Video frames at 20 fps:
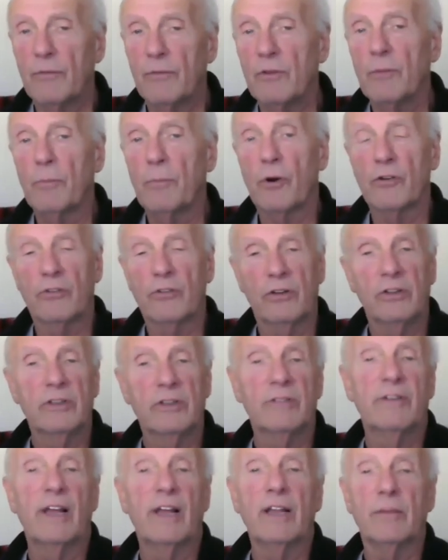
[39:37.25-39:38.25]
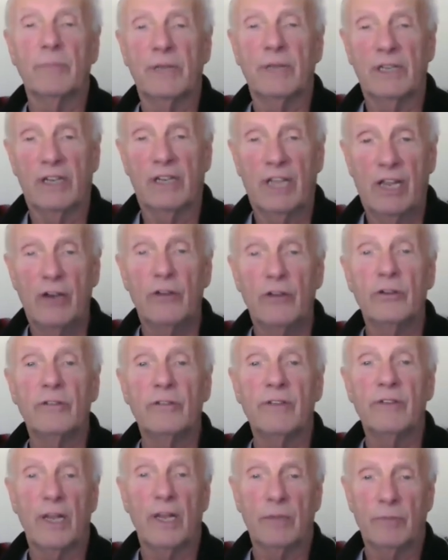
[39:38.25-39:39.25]
the personal development and inner
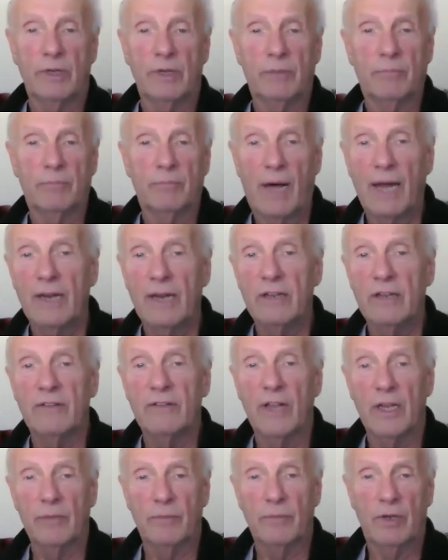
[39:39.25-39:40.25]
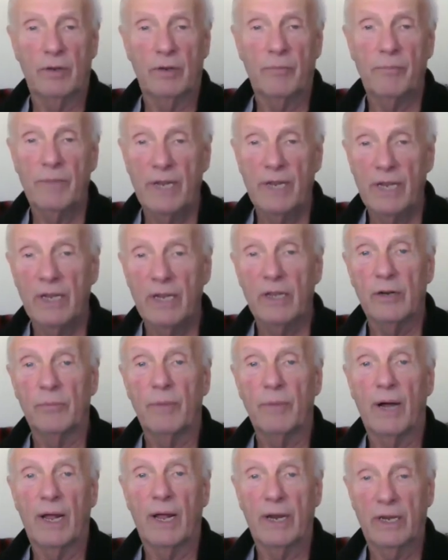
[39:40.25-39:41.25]
development and body development and being in a
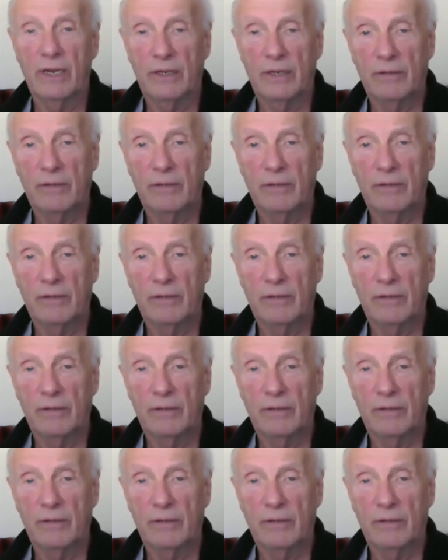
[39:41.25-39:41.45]
body,